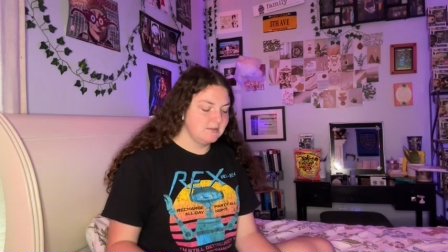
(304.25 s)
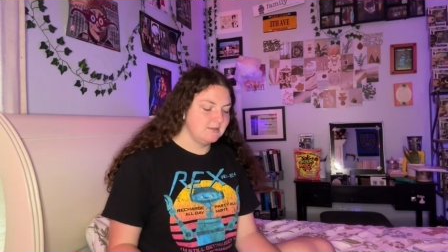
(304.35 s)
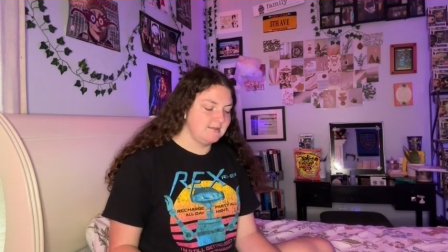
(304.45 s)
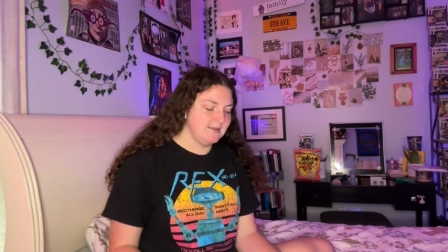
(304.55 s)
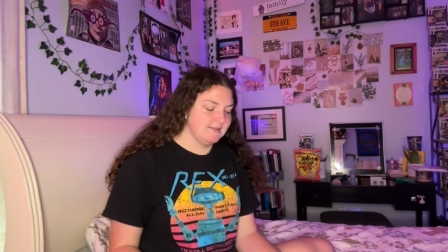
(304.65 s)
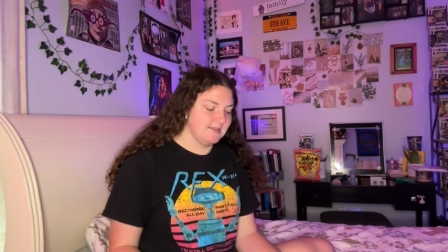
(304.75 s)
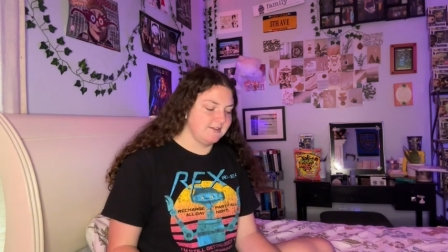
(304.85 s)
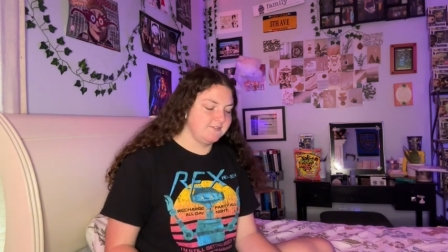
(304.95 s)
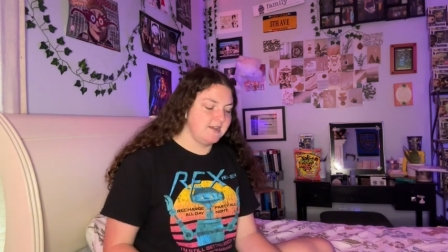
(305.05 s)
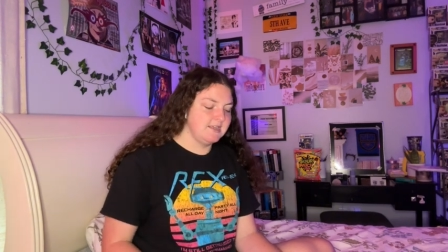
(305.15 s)
Sounds like
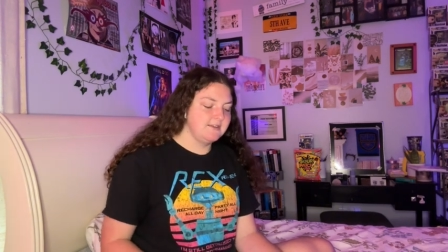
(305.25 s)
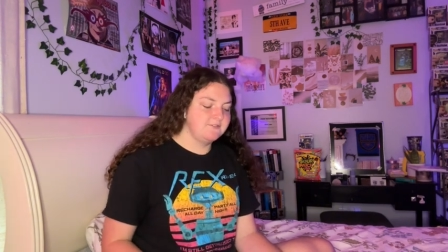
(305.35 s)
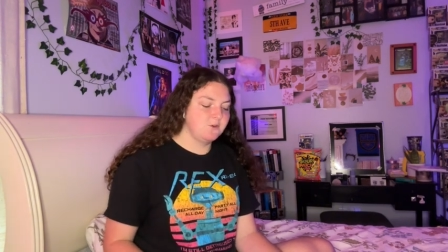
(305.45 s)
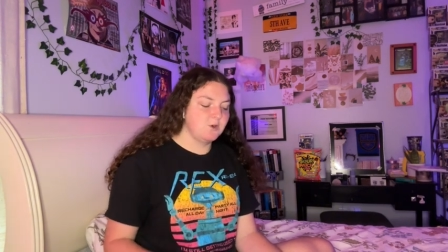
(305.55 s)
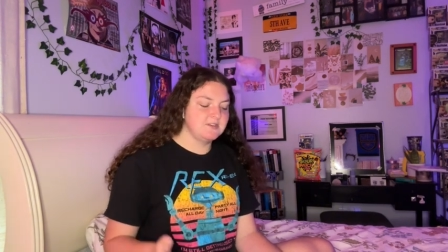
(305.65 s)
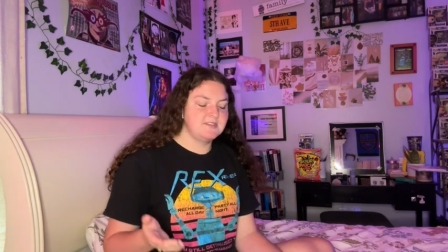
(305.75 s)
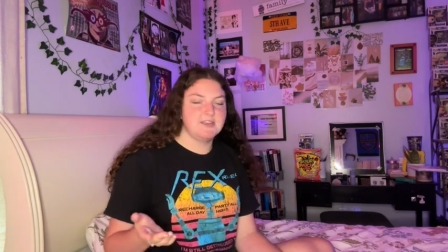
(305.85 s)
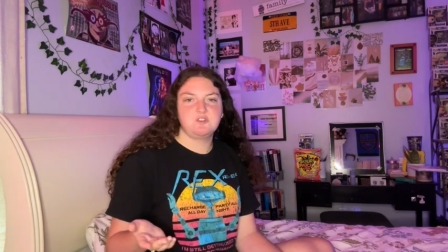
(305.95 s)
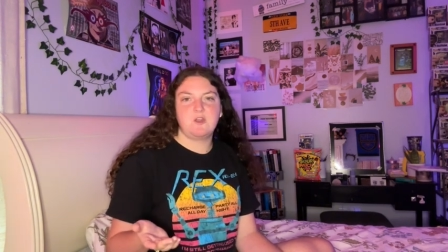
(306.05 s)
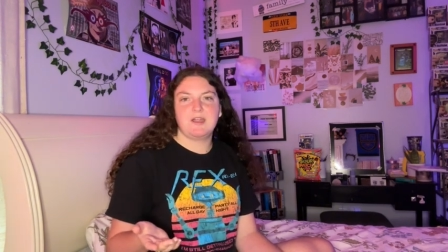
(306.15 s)
fun. Of course,
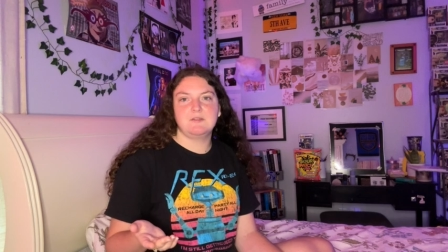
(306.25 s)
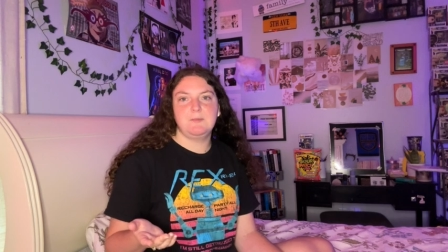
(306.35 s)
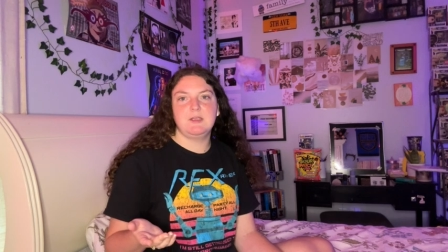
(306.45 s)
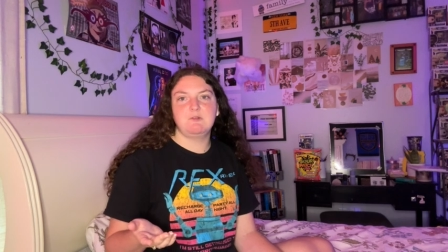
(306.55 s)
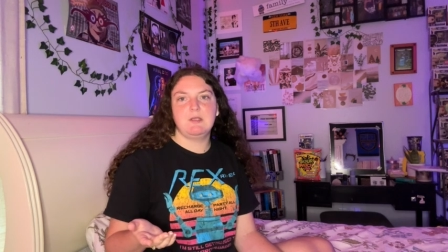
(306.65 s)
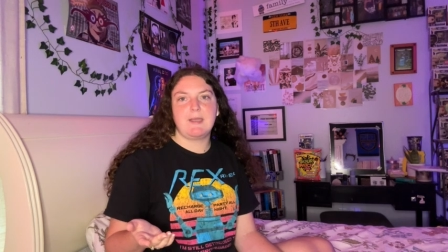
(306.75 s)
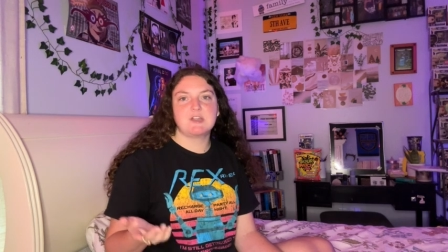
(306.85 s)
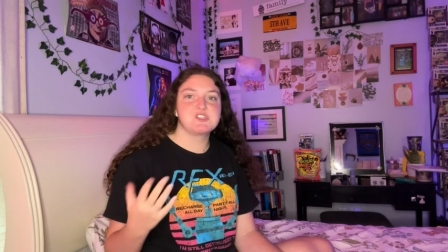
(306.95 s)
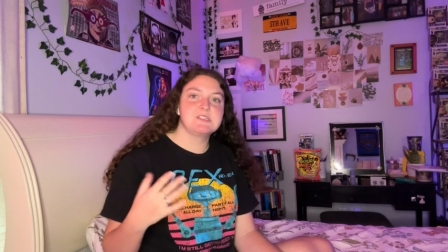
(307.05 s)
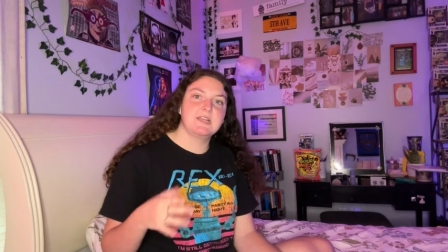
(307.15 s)
Test Track is being
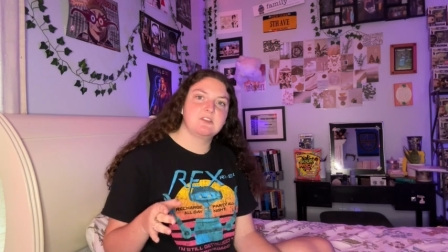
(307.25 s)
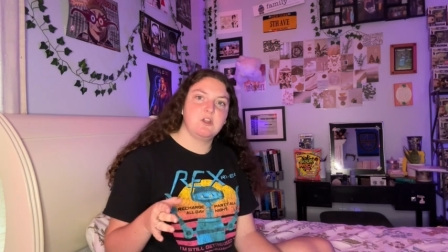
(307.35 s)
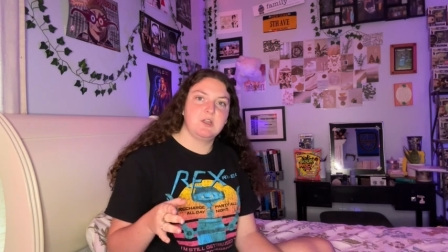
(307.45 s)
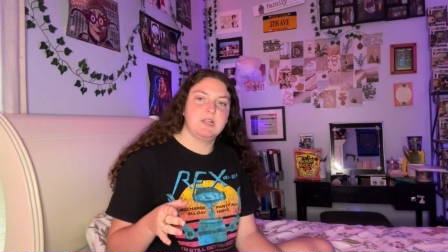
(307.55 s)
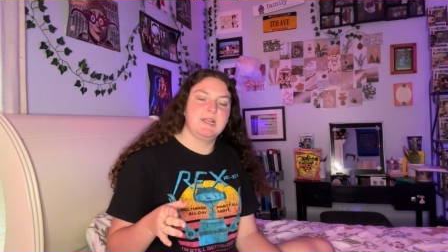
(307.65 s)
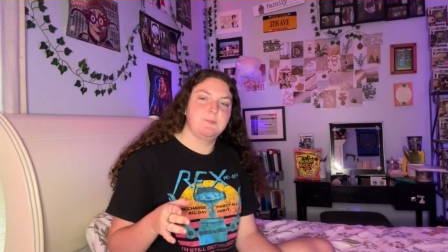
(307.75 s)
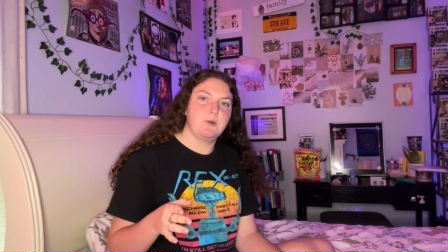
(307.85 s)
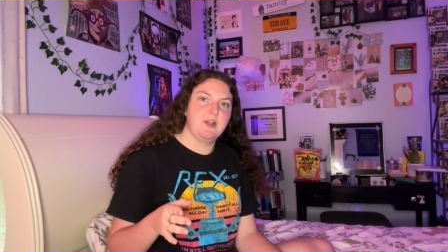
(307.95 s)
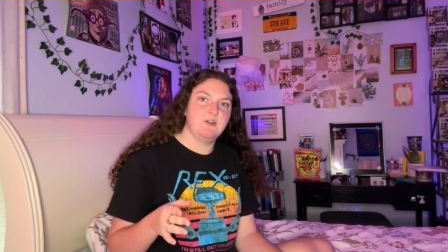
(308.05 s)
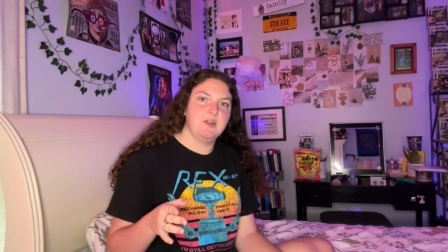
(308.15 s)
reimagined. That's currently in
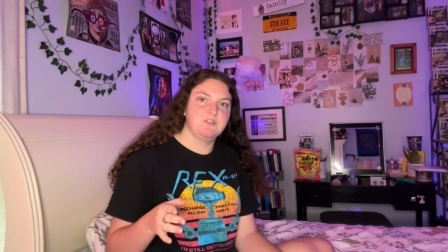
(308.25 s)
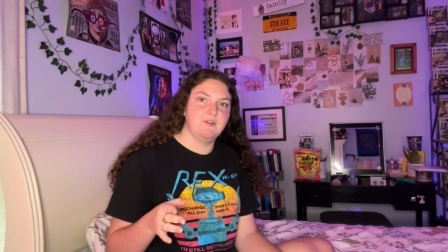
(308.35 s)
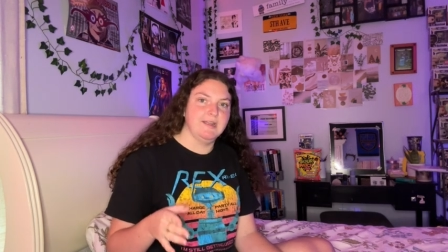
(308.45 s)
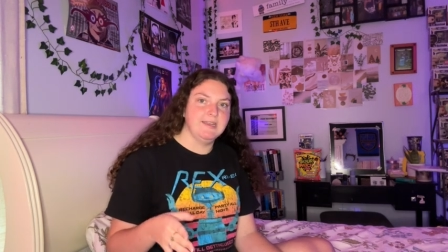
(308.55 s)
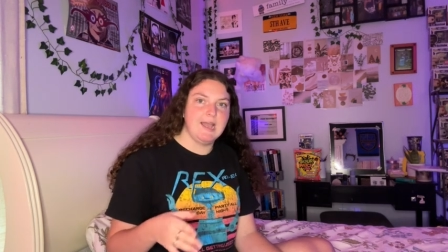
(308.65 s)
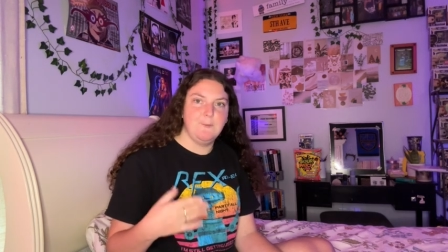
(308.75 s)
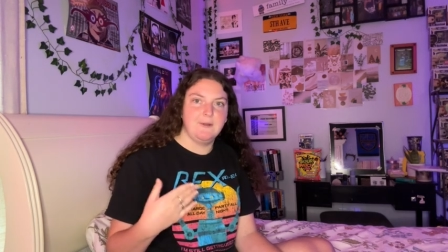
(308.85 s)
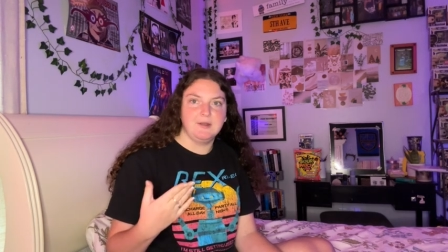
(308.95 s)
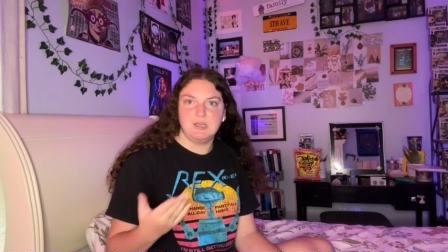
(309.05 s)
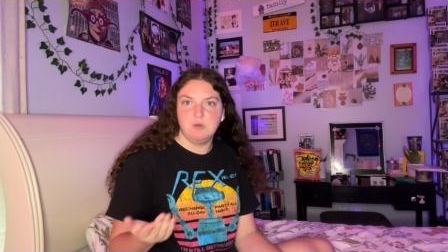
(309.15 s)
progress right now. We
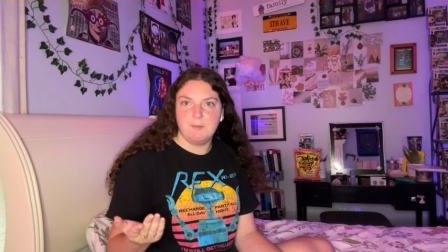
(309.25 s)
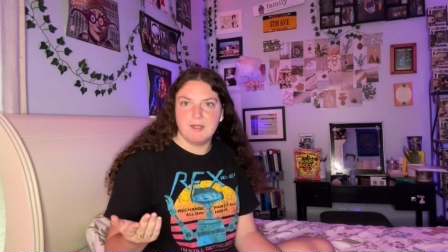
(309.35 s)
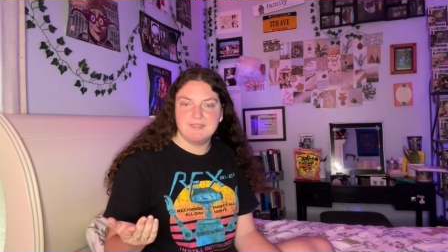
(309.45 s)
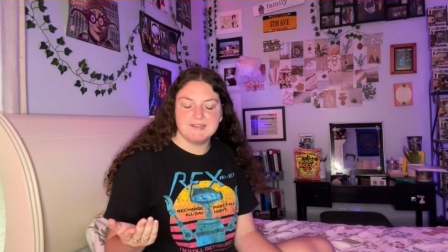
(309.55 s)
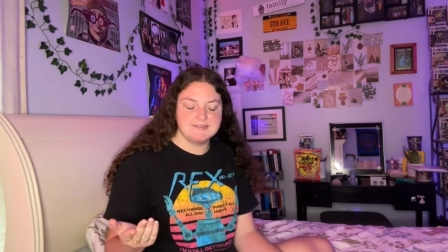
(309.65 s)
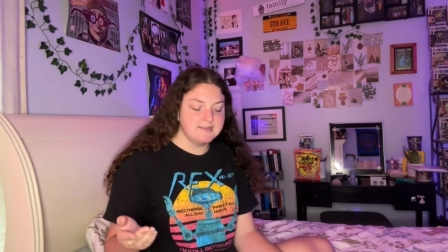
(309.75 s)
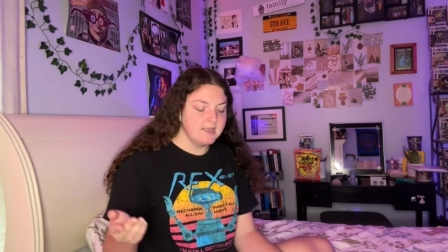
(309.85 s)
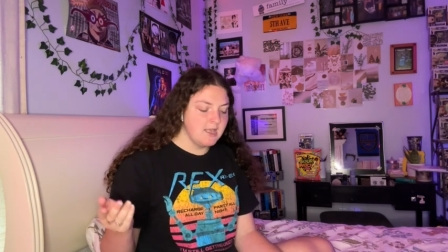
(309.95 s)
already knew about this.